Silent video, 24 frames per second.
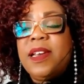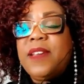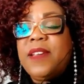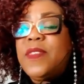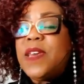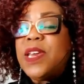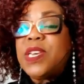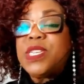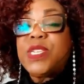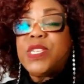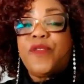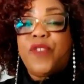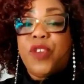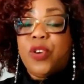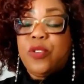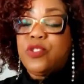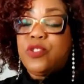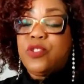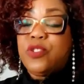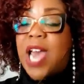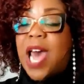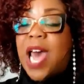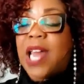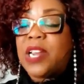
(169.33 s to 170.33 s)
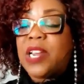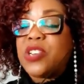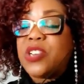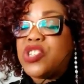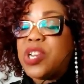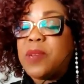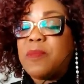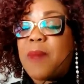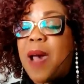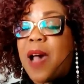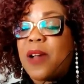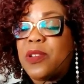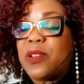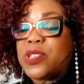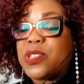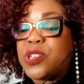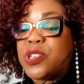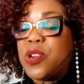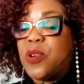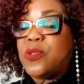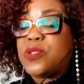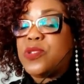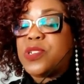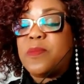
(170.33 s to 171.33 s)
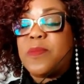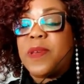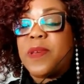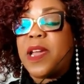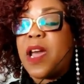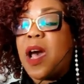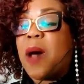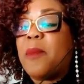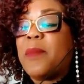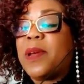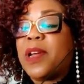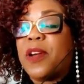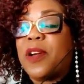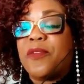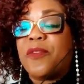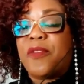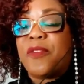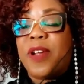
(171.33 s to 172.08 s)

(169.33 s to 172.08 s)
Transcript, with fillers: These few challenging milestones in becoming a